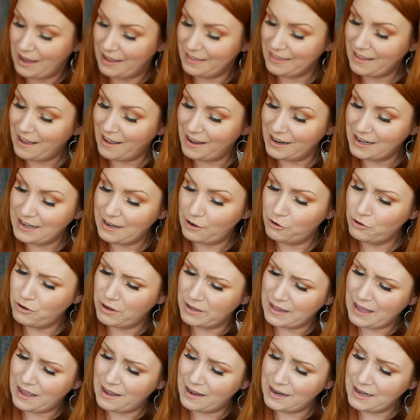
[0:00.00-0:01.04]
And the highlight, oh,
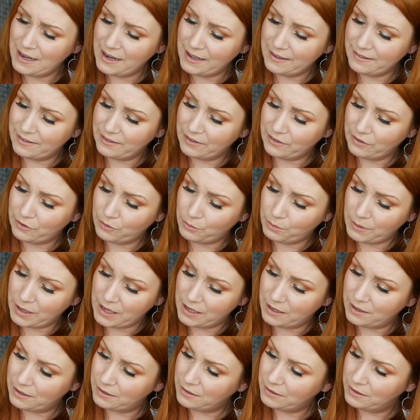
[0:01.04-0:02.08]
and the highlighters as
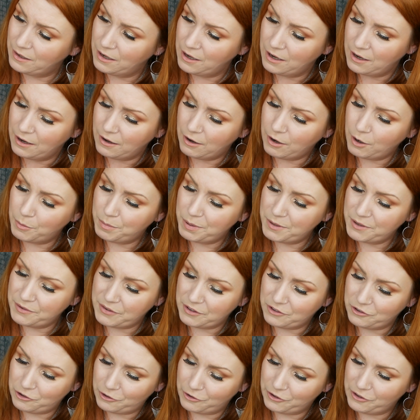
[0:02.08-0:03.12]
well. Oh,
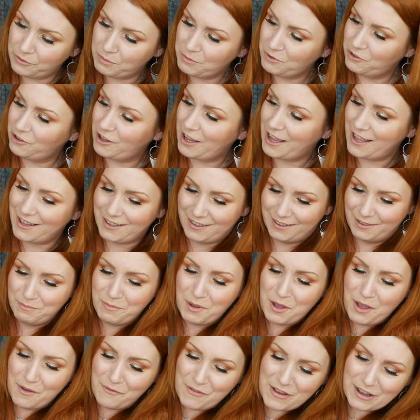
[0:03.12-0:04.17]
perfect choice, Michelle.
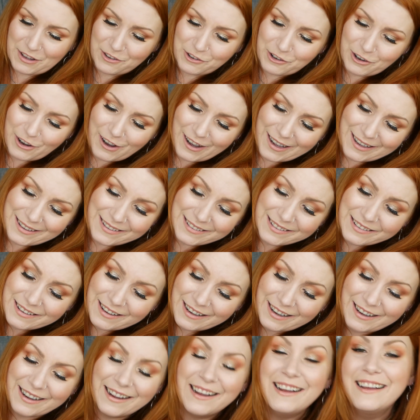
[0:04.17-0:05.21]
Perfect
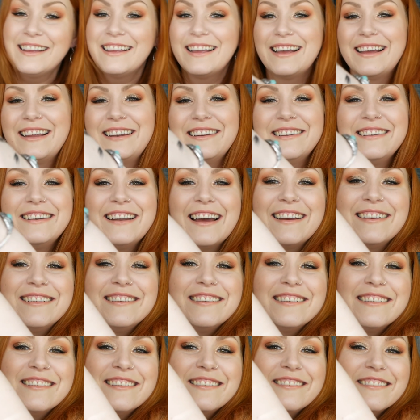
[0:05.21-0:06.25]
choice. Yeah, no,
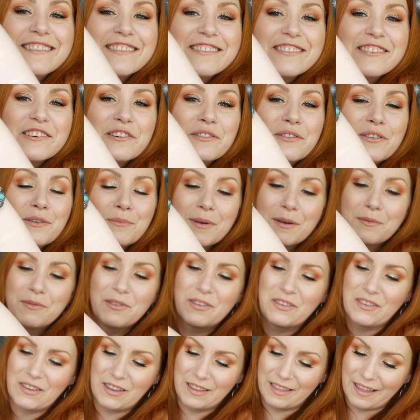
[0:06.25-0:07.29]
nice. Not sure if you'd be
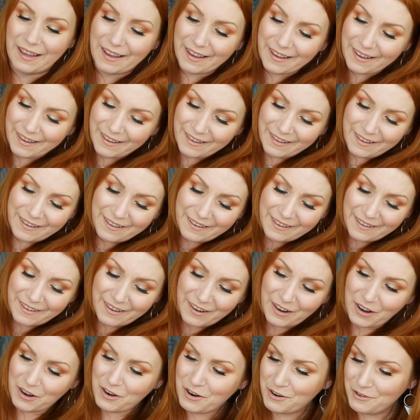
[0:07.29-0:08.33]
able to see that.
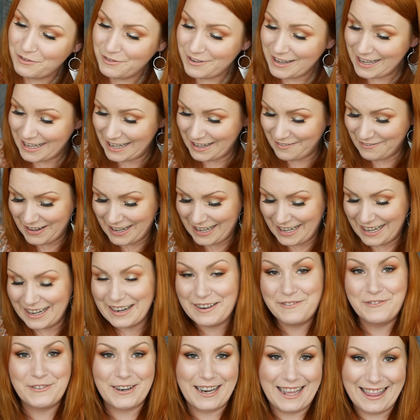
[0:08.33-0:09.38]
Oh, really,
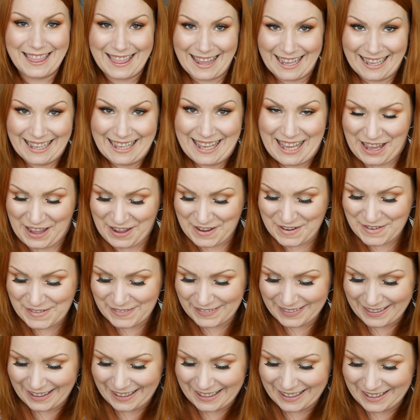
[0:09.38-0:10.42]
really lovely. Thank
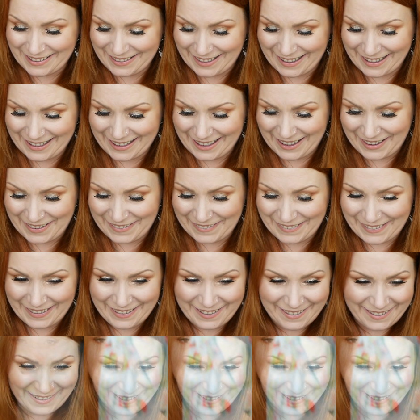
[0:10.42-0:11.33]
you. Thank you, thank you.